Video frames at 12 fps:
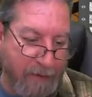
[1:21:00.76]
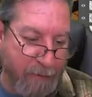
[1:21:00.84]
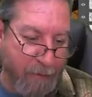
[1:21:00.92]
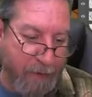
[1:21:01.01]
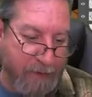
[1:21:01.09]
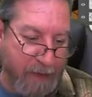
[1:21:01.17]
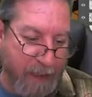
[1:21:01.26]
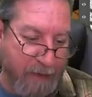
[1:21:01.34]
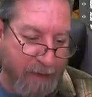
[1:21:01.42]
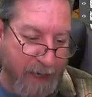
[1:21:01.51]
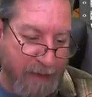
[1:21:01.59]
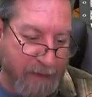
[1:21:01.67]
once again
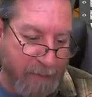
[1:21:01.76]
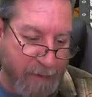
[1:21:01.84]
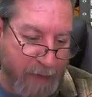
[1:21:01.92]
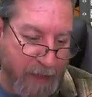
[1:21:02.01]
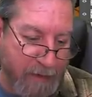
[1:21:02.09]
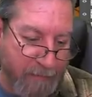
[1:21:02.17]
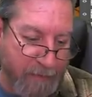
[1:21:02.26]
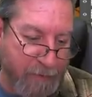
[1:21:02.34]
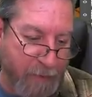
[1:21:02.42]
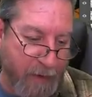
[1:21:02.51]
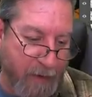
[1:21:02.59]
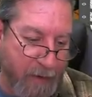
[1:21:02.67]
that's subjective as
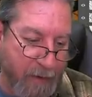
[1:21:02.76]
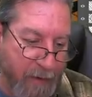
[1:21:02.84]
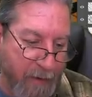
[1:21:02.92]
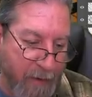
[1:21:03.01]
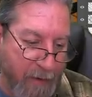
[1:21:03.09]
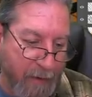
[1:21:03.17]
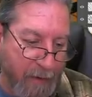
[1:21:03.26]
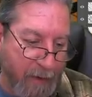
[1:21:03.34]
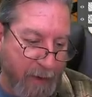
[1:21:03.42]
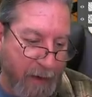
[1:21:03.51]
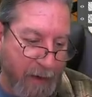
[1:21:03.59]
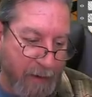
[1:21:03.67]
well
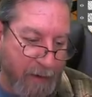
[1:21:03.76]
and